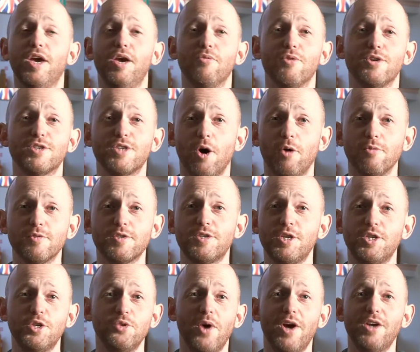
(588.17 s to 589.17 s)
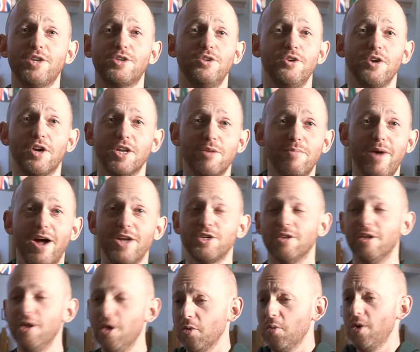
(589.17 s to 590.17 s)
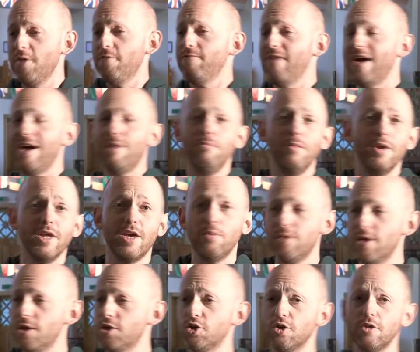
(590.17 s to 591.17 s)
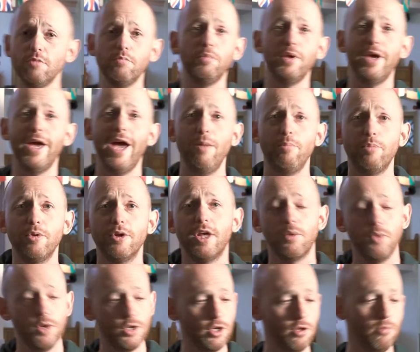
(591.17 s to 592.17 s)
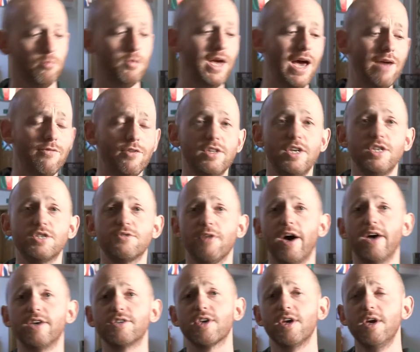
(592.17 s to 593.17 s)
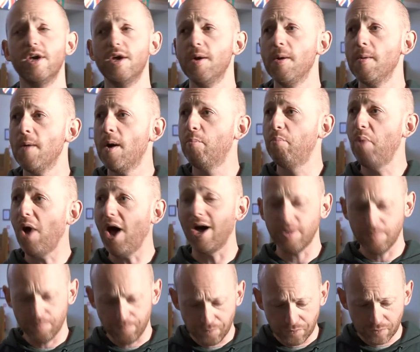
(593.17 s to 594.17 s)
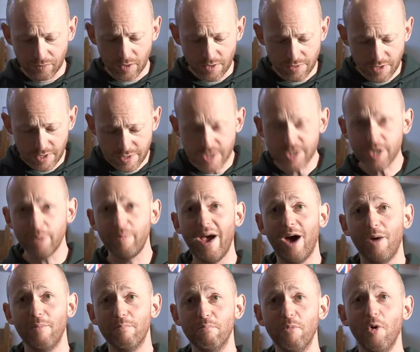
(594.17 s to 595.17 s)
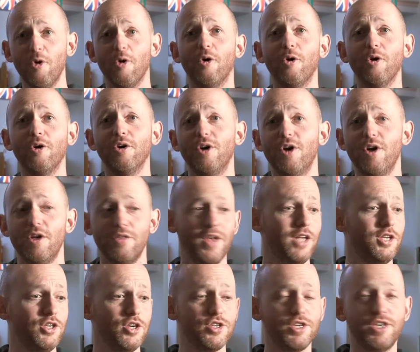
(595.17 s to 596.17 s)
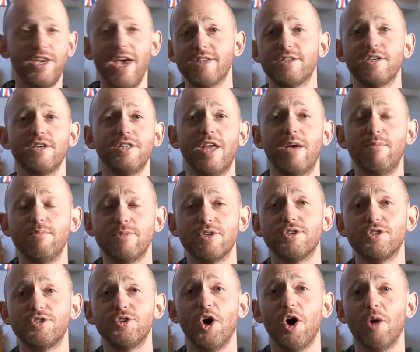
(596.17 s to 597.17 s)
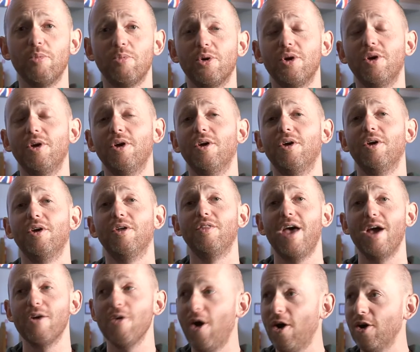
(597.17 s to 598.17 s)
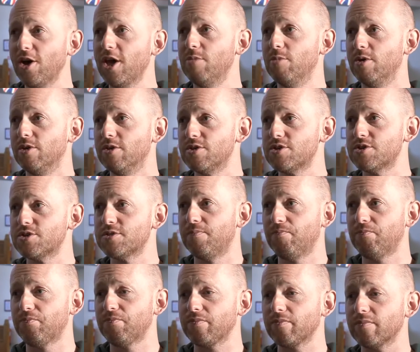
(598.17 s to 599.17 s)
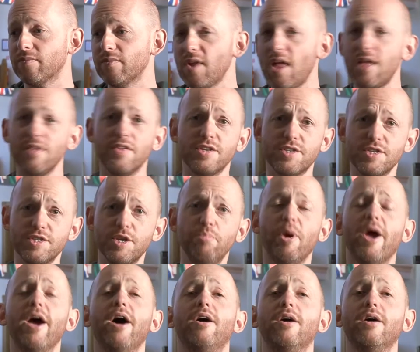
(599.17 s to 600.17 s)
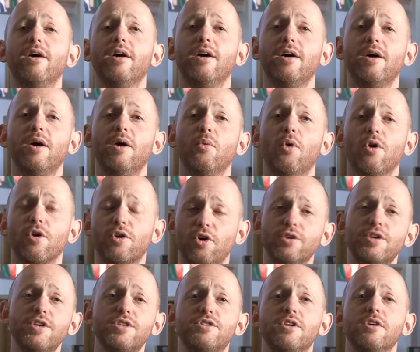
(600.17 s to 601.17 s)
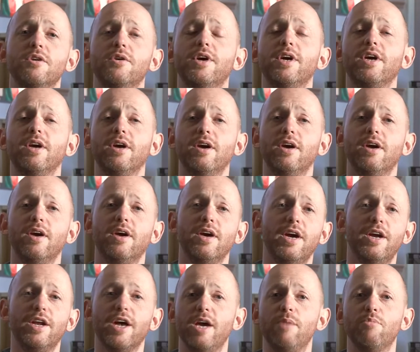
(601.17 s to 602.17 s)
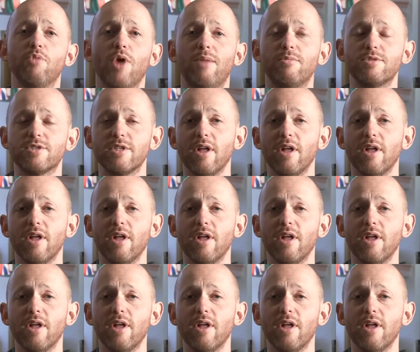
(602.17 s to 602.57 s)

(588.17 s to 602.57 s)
resolves a situation. You can imagine, look, we're family. This shouldn't be happening. We shouldn't be having these fights. But This is about more than just getting them to stop their arguments. This is about what God is doing in Abraham's